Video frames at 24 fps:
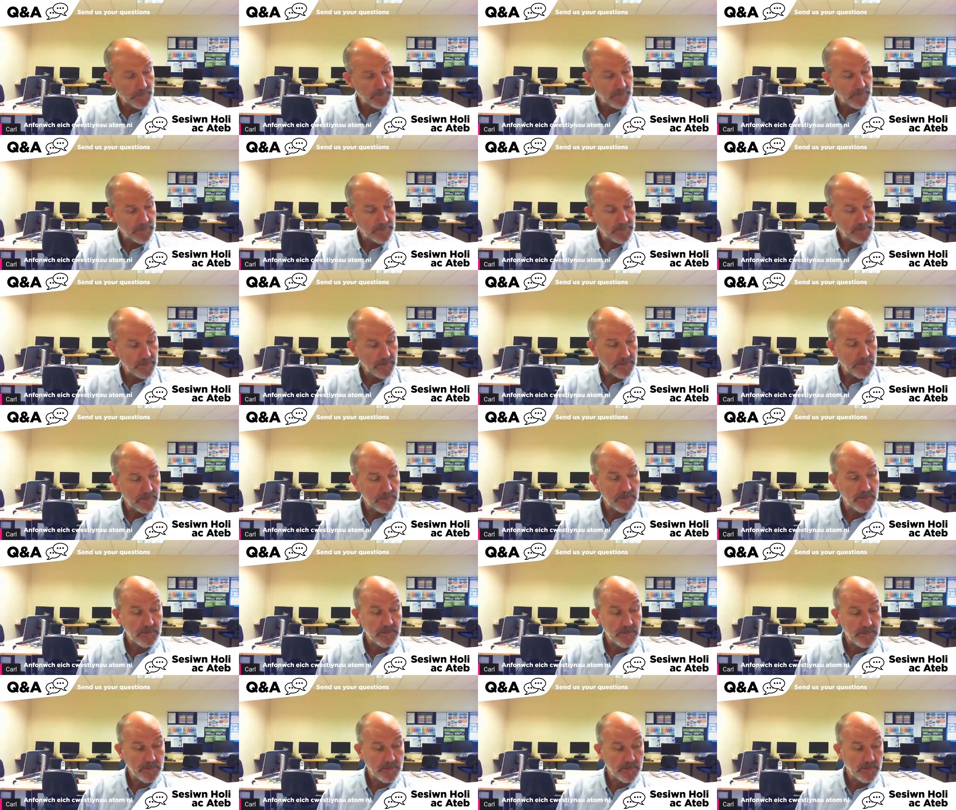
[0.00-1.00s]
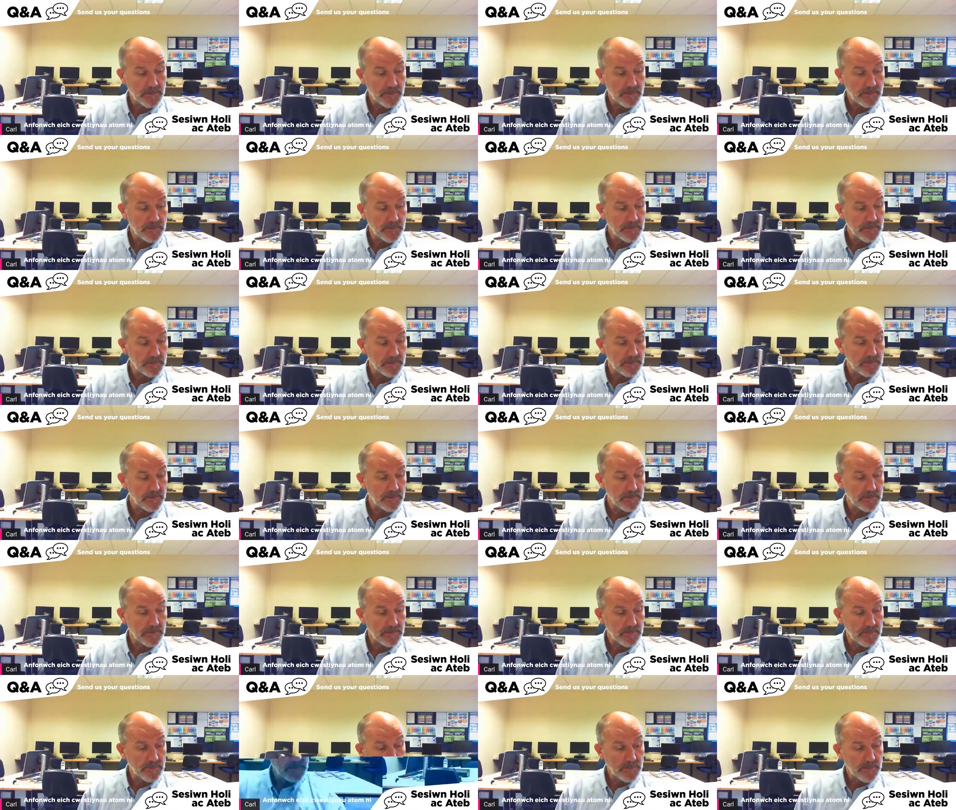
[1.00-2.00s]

[no speech]